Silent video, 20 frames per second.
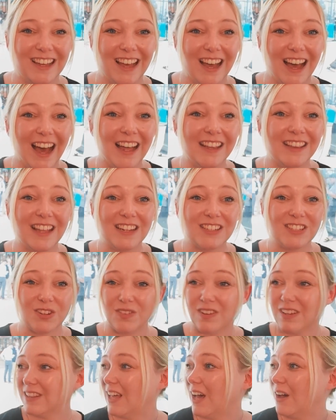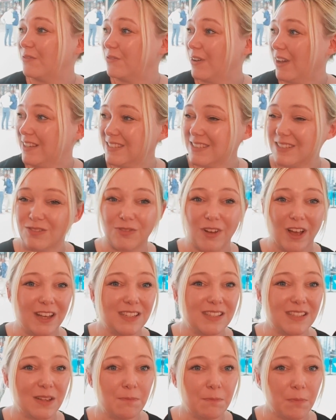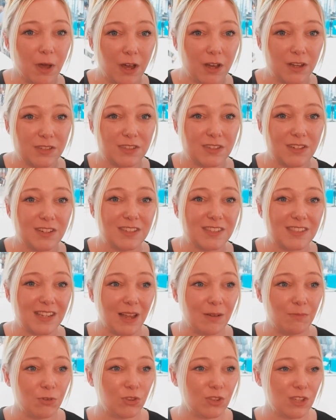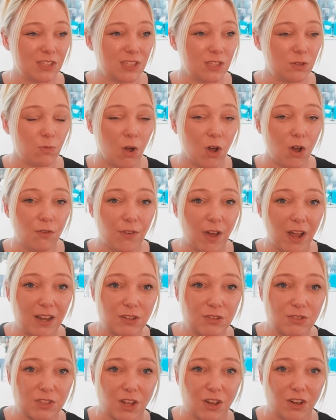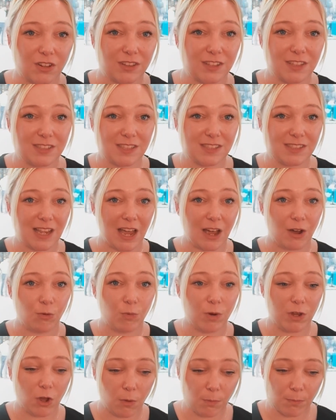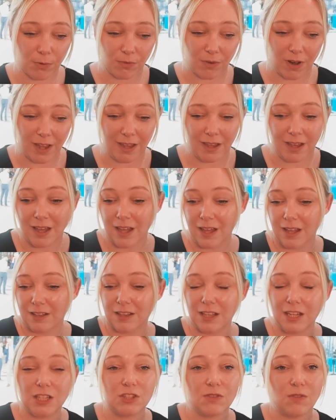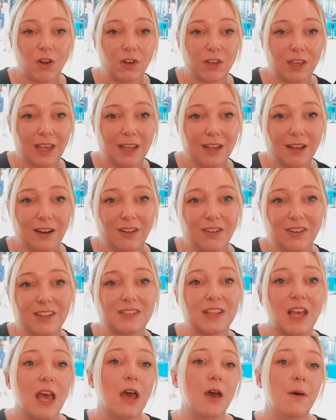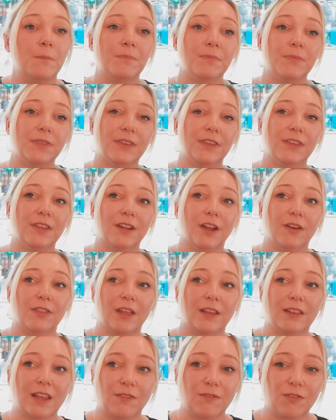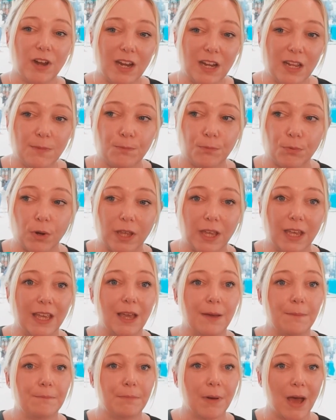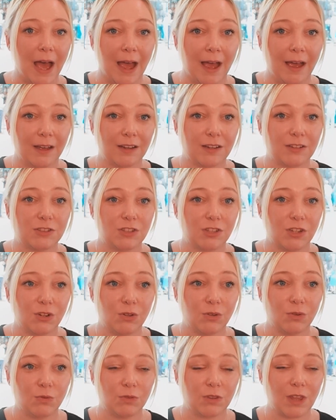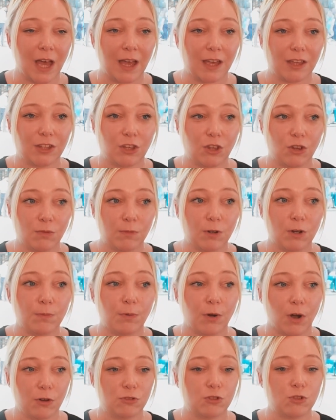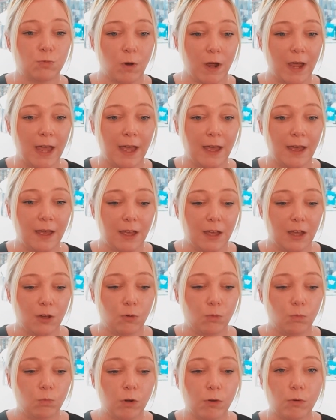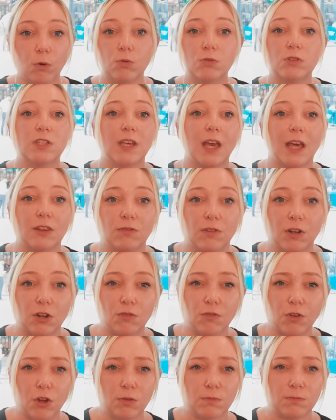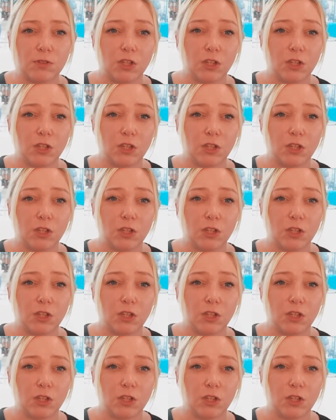And they're doing that face-to-face in person and saying, well, this is what our values are. This is how we operate. These are our key clients. You know, that they're really bringing it back to that human approach where we're all together in a room, so